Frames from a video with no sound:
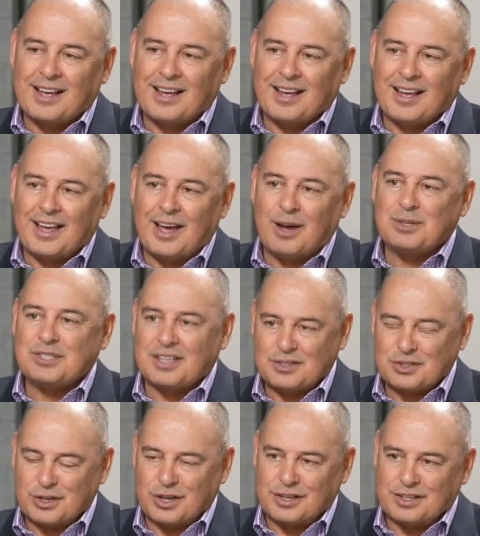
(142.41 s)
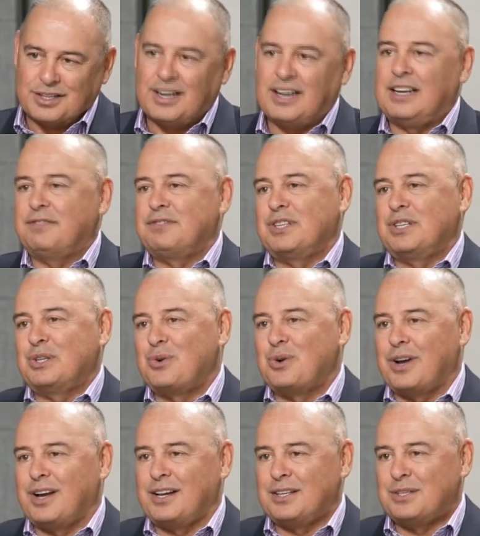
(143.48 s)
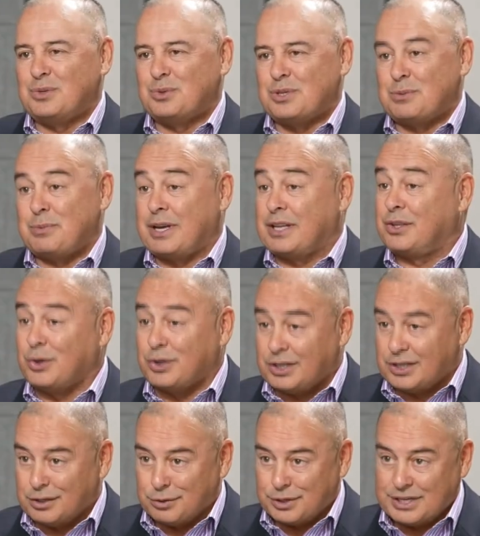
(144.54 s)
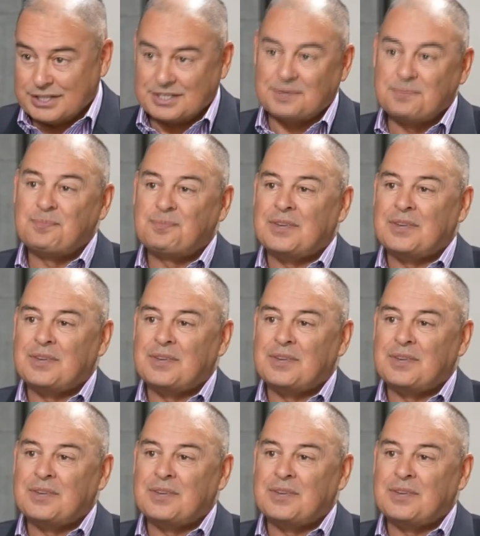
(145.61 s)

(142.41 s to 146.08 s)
Our sunshine that I left in the Cook Islands was about 30 degrees.